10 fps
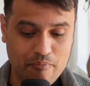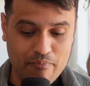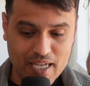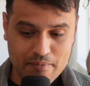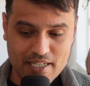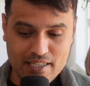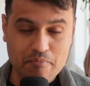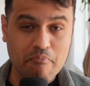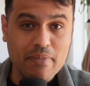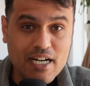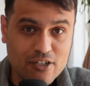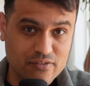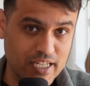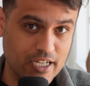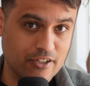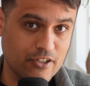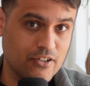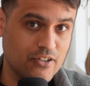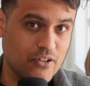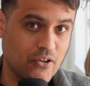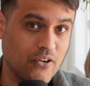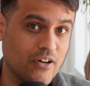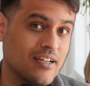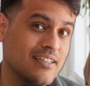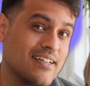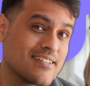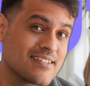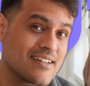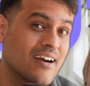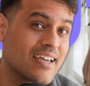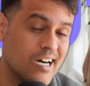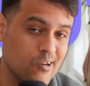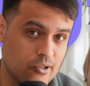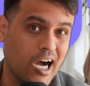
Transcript: maybe in the middle of their career or they're starting out,